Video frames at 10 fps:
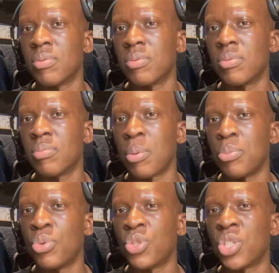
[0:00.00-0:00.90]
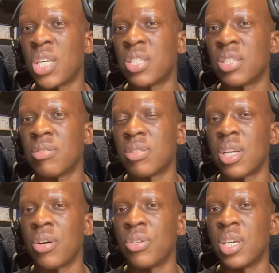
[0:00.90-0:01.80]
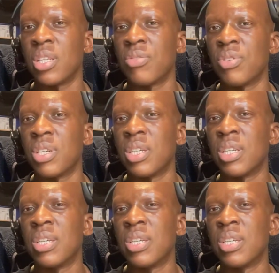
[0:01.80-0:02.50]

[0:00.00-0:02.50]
Marmouche chasing to get on the end of it.